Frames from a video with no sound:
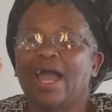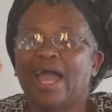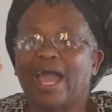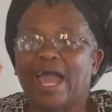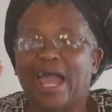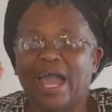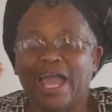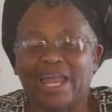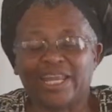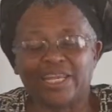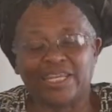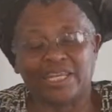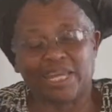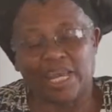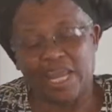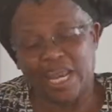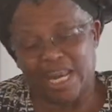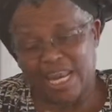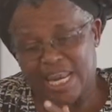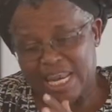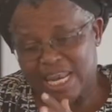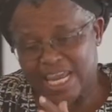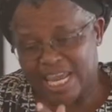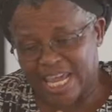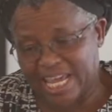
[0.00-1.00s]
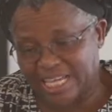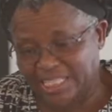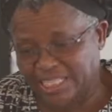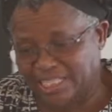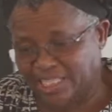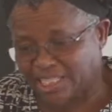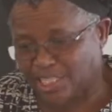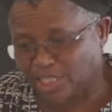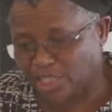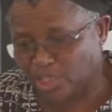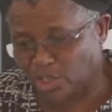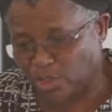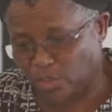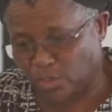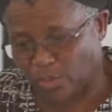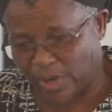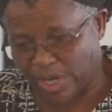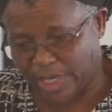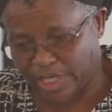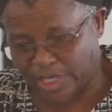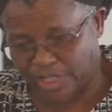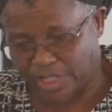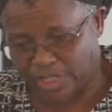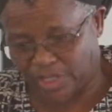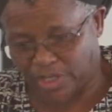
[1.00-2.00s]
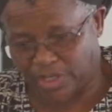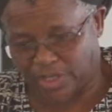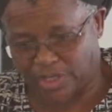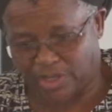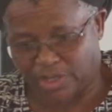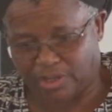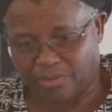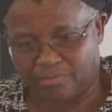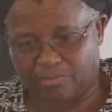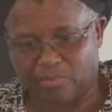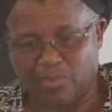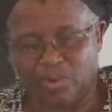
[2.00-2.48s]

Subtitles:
And in this situation,